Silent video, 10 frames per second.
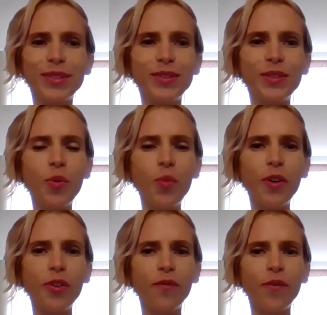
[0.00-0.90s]
is so
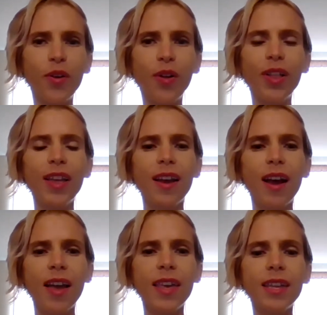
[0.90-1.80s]
wonderful.
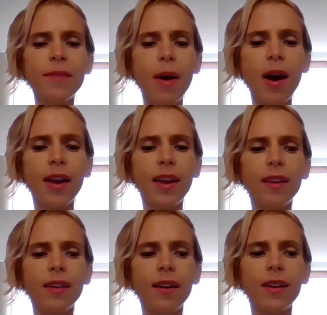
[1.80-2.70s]
In my